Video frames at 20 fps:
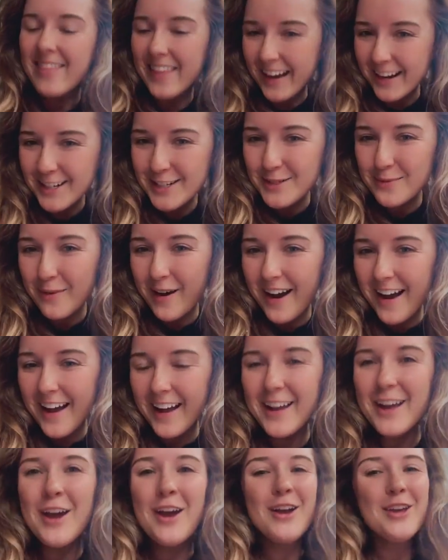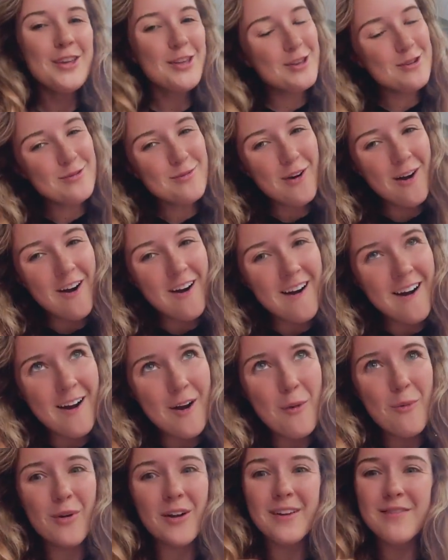That is why you
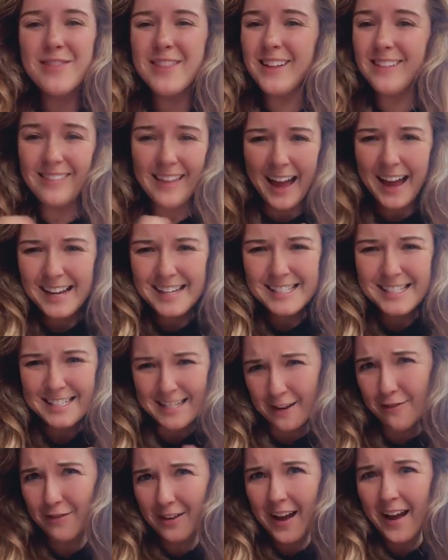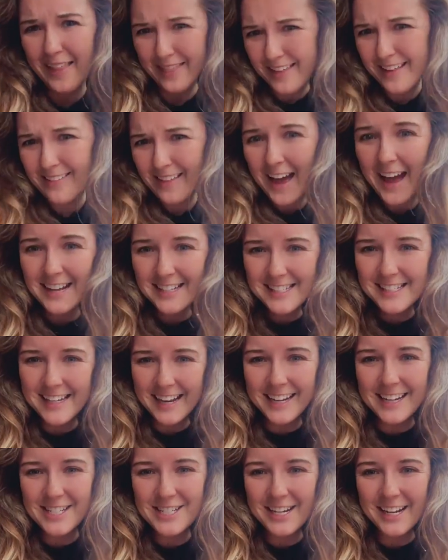are one of the last, if not the last,
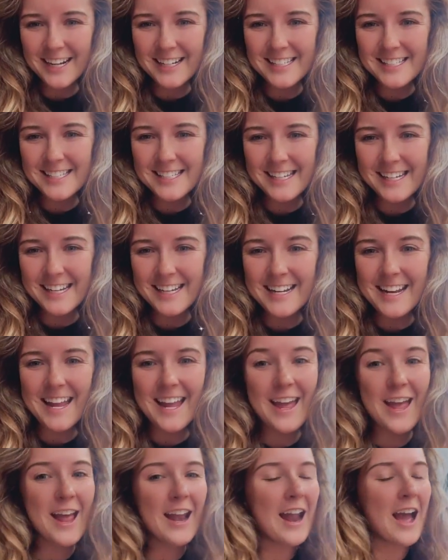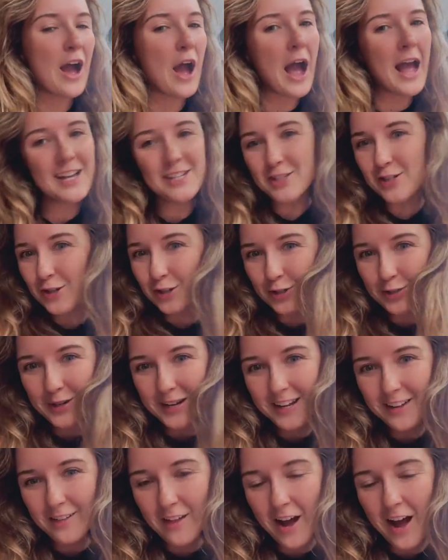second chance scene in Icicle
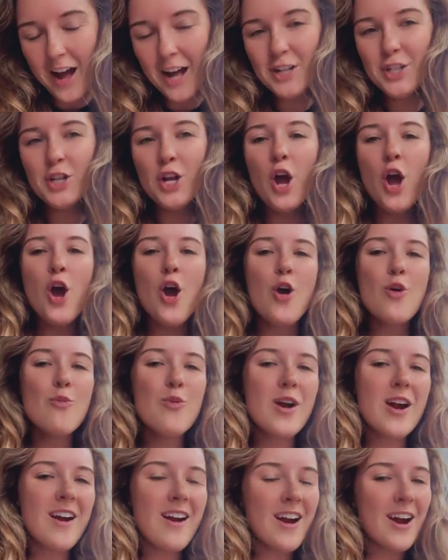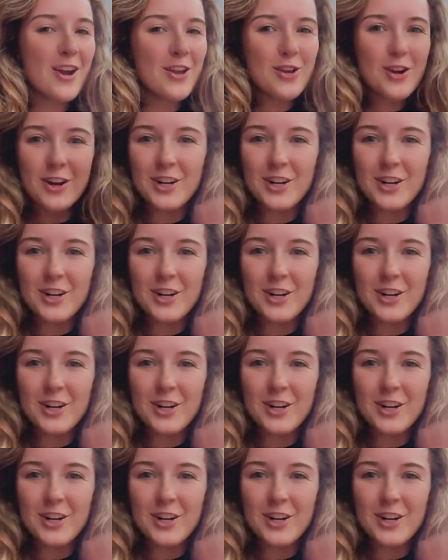Creek Lodge, where